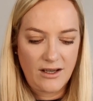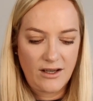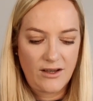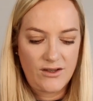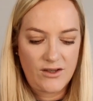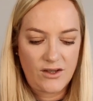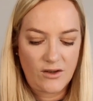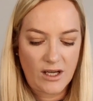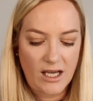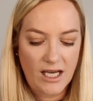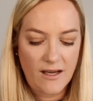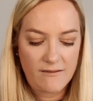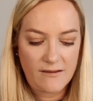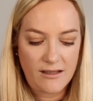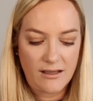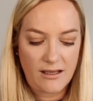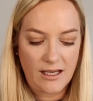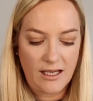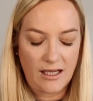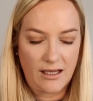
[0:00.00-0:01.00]
So you have to
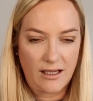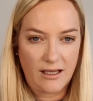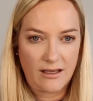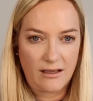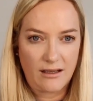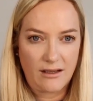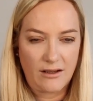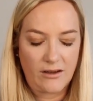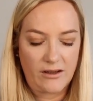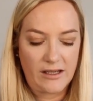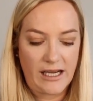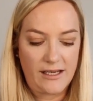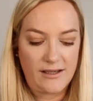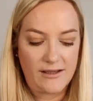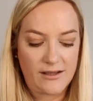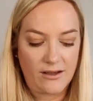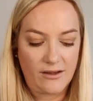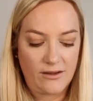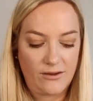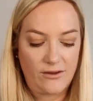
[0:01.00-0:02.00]
think, okay,
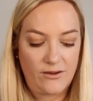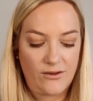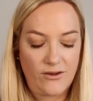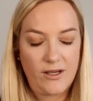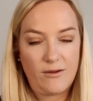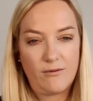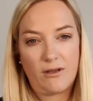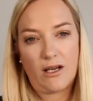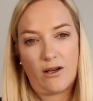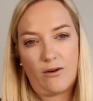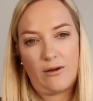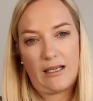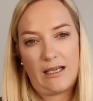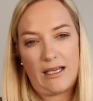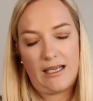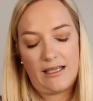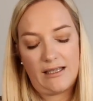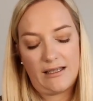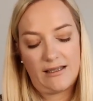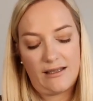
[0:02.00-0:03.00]
so 3 will go
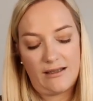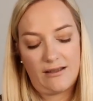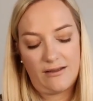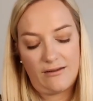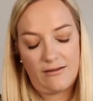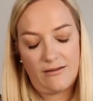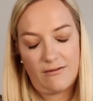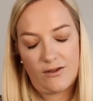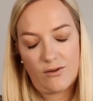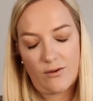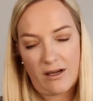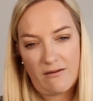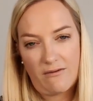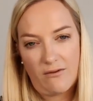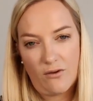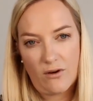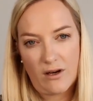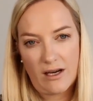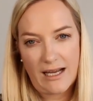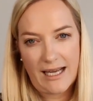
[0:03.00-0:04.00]
into
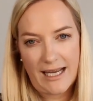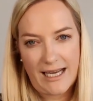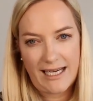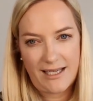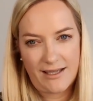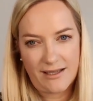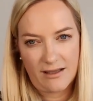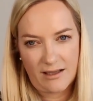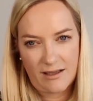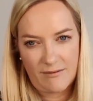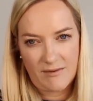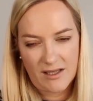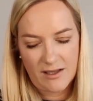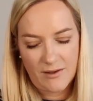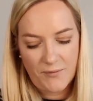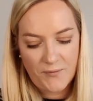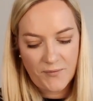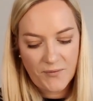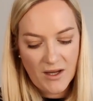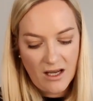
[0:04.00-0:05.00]
24 8 times.
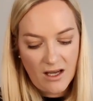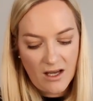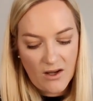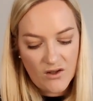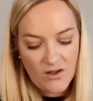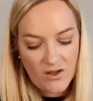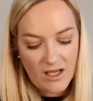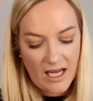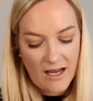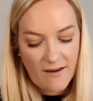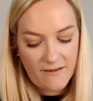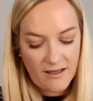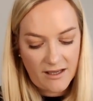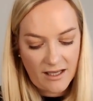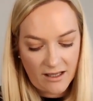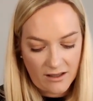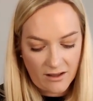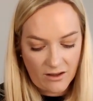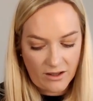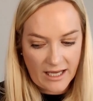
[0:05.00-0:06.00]
So you have to
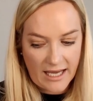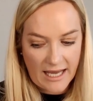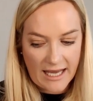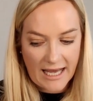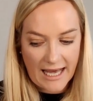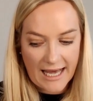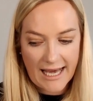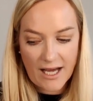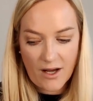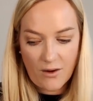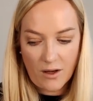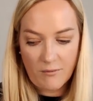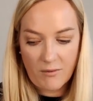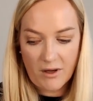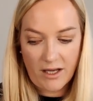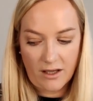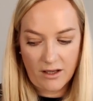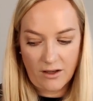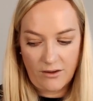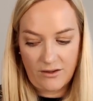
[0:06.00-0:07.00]
think, okay, how am I
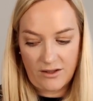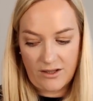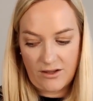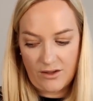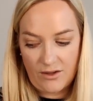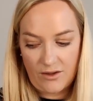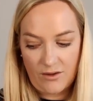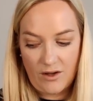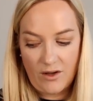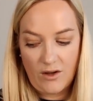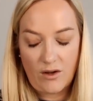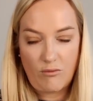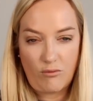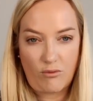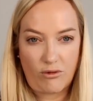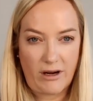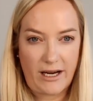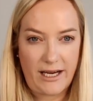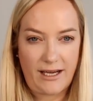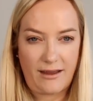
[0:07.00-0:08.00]
going to
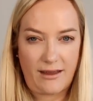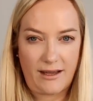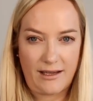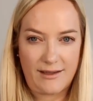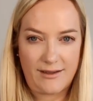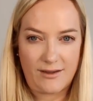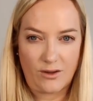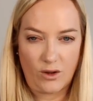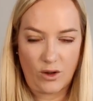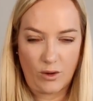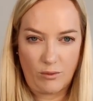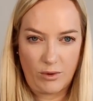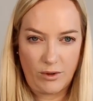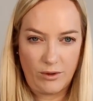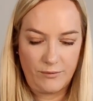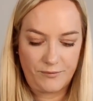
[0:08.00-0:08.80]
break this up?